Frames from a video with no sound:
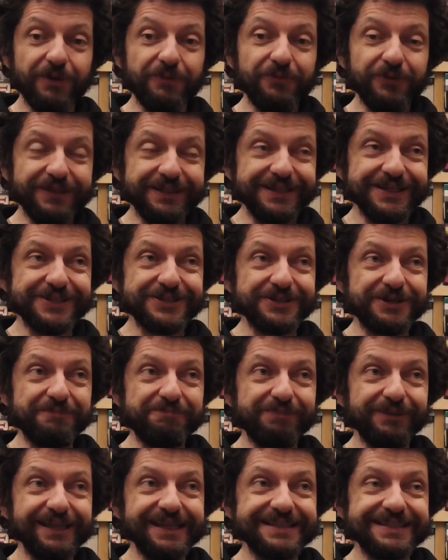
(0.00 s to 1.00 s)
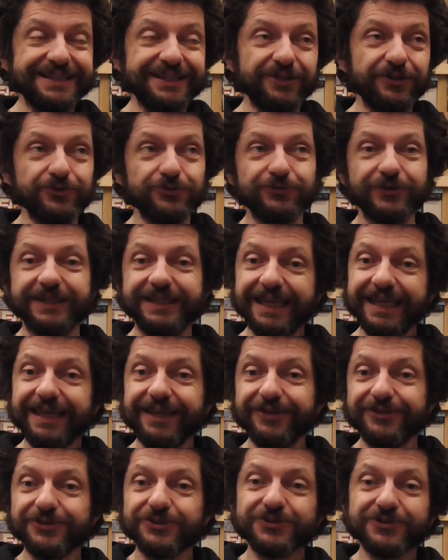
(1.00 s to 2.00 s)
when, when they start placing those
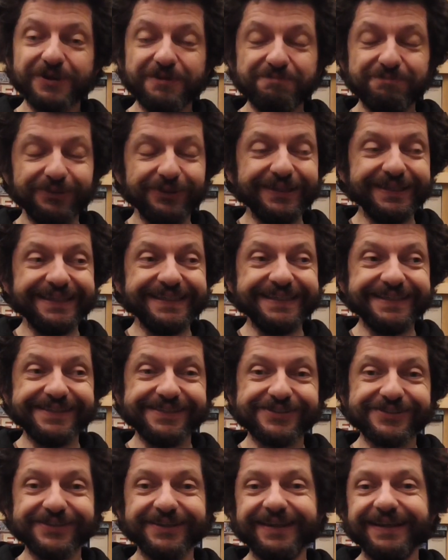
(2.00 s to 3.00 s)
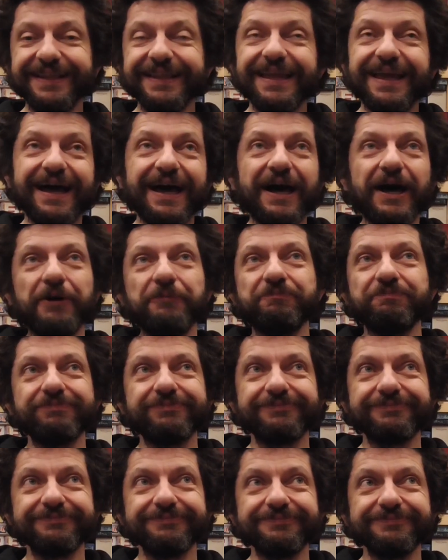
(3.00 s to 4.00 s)
ridiculous trampolines,
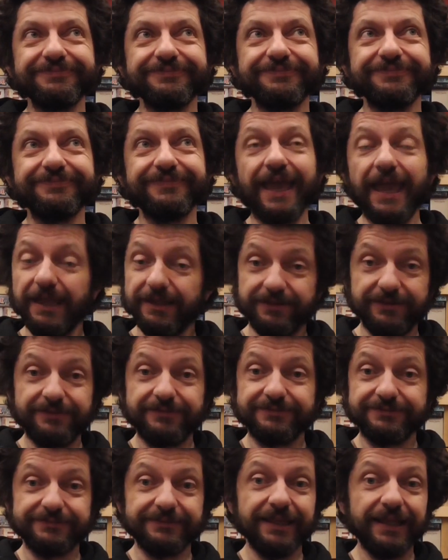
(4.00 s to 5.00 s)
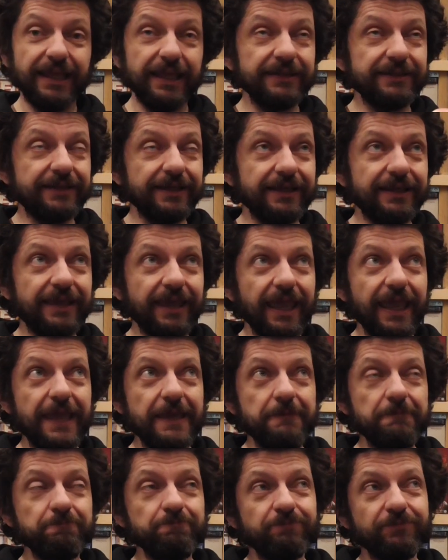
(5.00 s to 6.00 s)
um, the
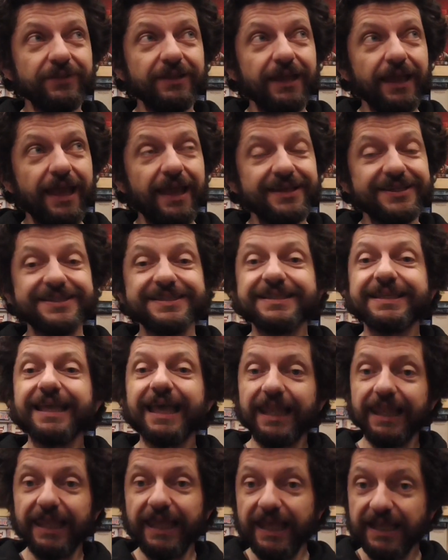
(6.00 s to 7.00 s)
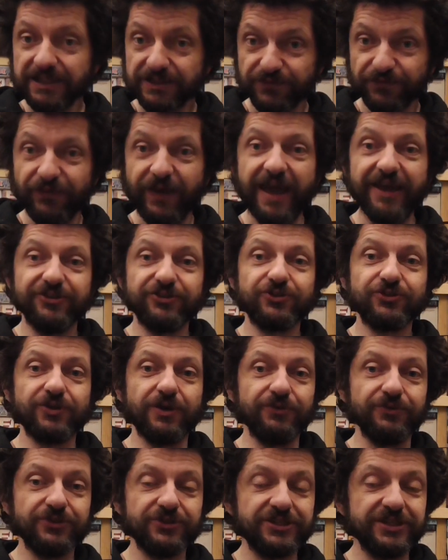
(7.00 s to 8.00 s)
game escalates
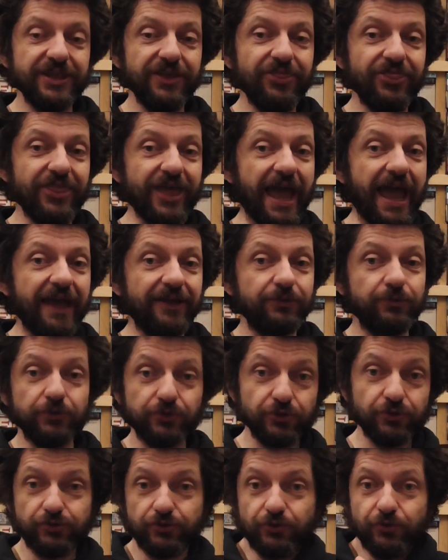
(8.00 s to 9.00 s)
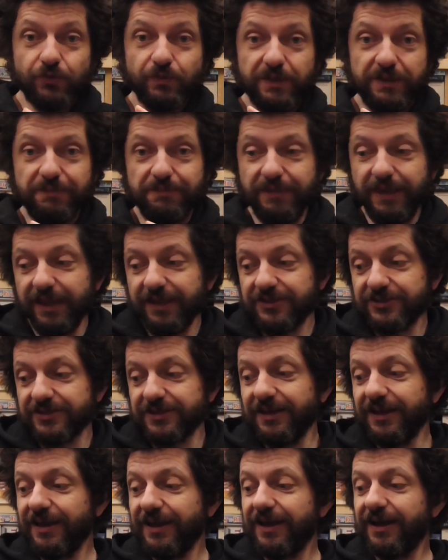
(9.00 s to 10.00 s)
faster. I would say that, which also to me
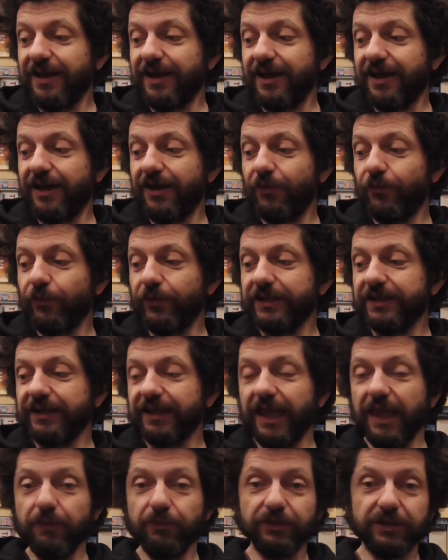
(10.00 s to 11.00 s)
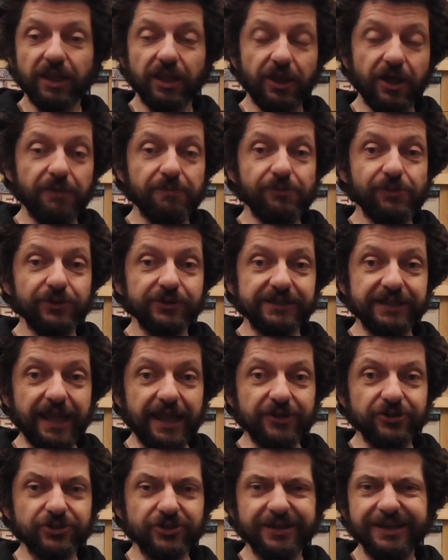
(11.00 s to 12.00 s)
makes uh, with a game with a lot more
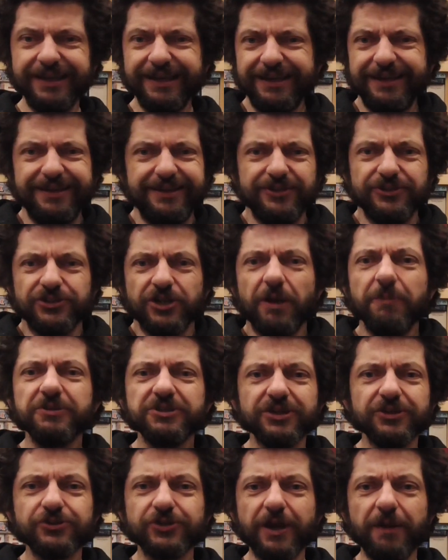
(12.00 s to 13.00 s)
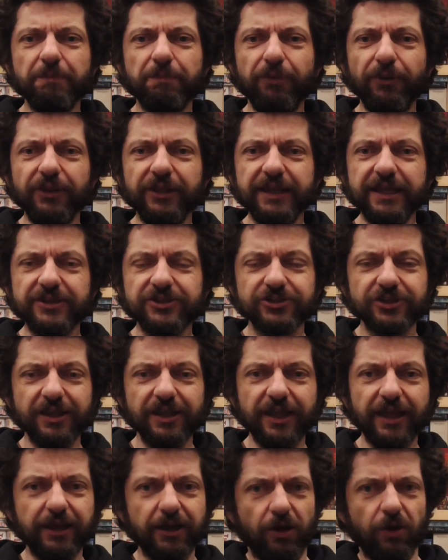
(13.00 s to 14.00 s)
tension. Zombies and trampolines are
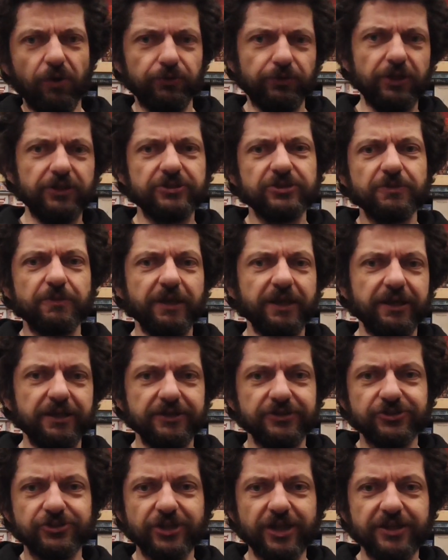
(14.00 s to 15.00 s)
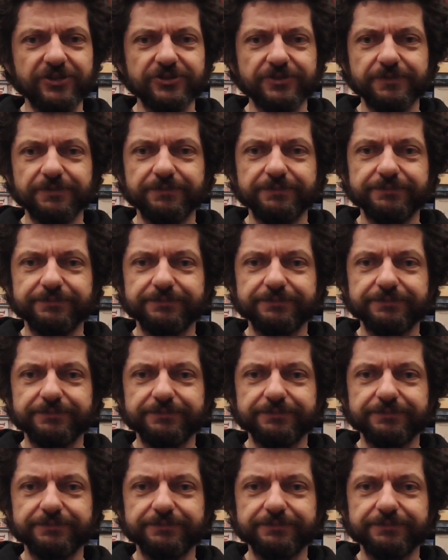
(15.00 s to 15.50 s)
like, oh, that doesn't make any sense